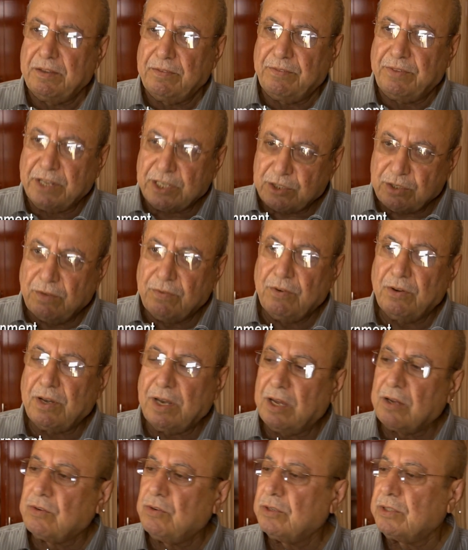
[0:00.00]
First of all,
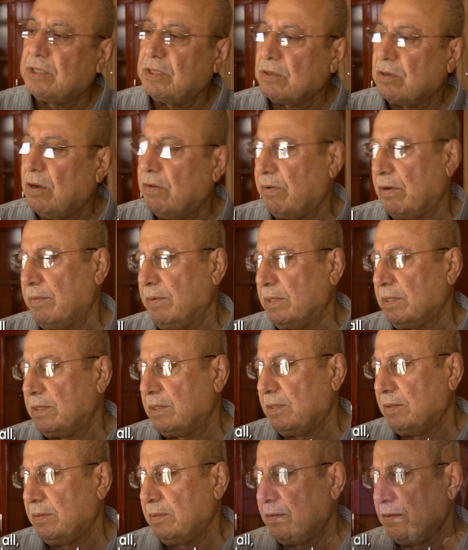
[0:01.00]
a good
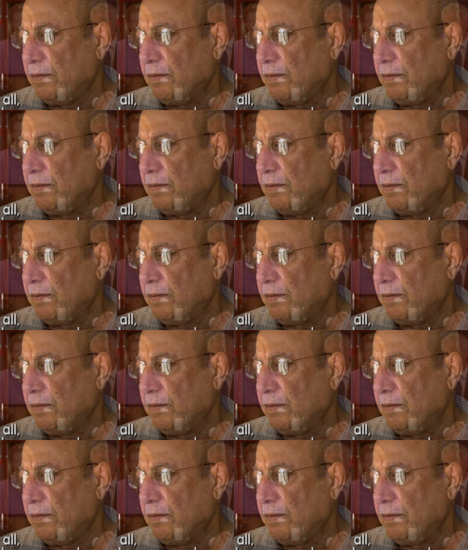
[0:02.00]
government.